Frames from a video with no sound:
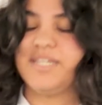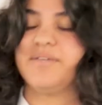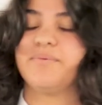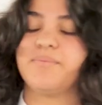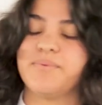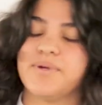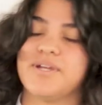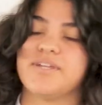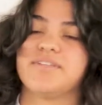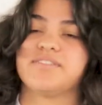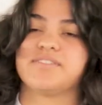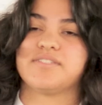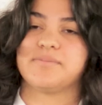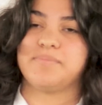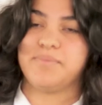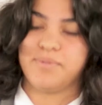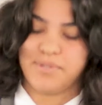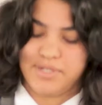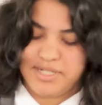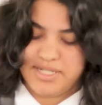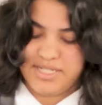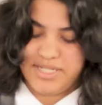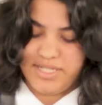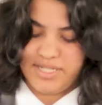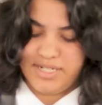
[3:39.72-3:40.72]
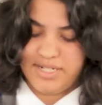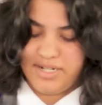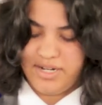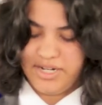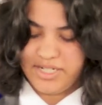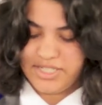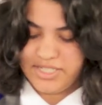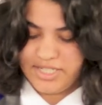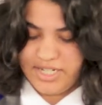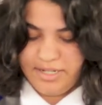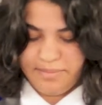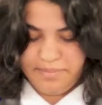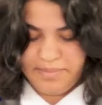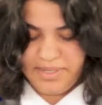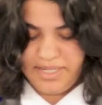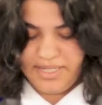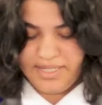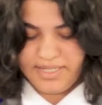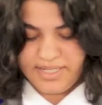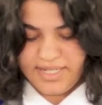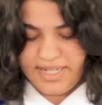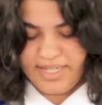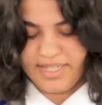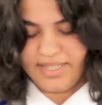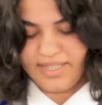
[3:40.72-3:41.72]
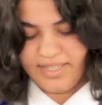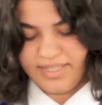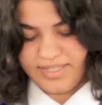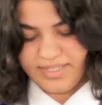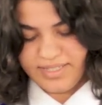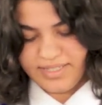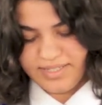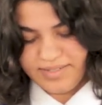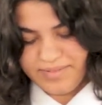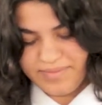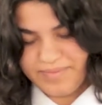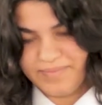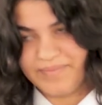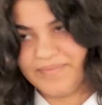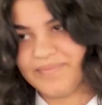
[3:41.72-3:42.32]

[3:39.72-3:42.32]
worth supporting large companies like this?